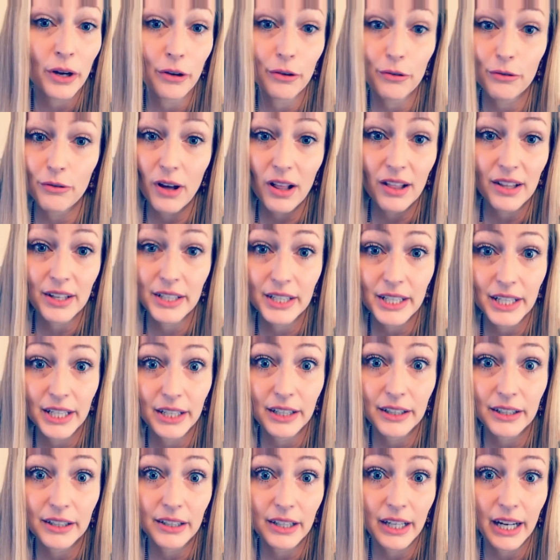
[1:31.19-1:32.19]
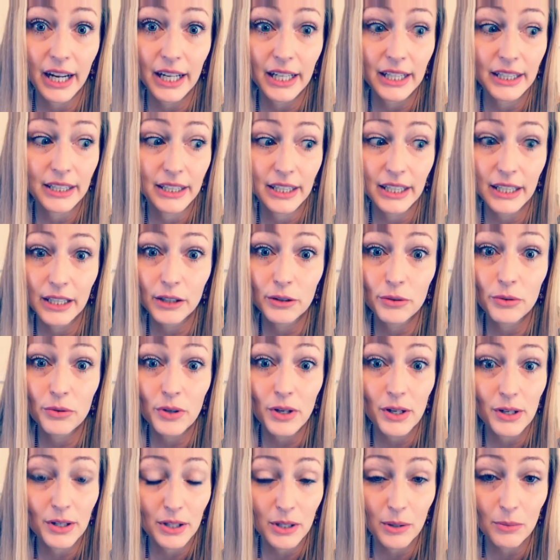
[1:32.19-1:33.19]
volunteer and give
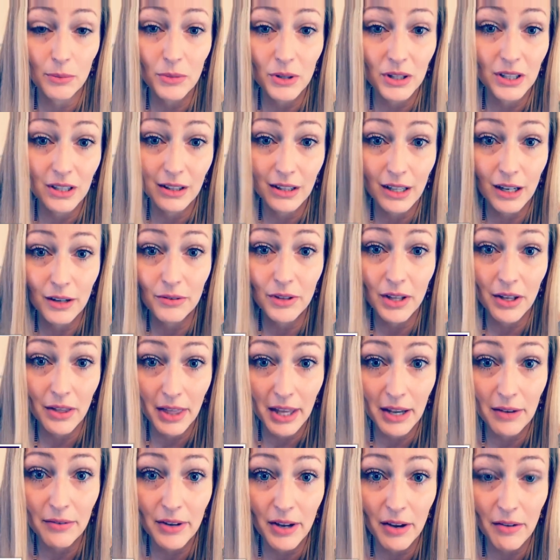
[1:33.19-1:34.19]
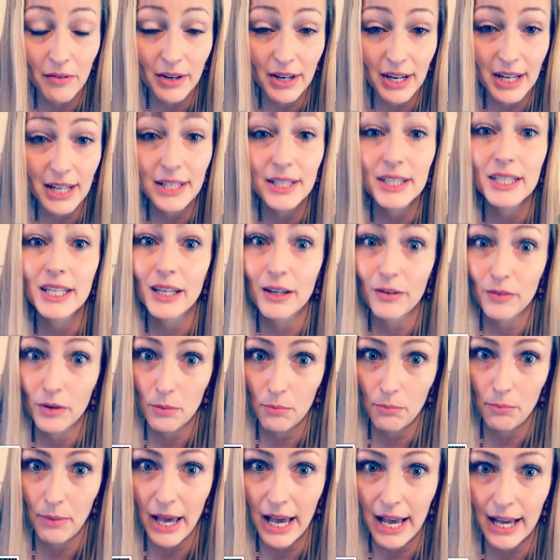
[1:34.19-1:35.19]
some of the love that they've given us, give
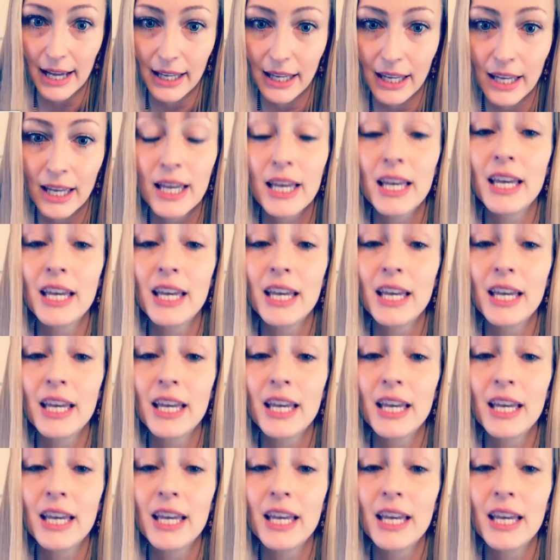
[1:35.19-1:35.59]
it back.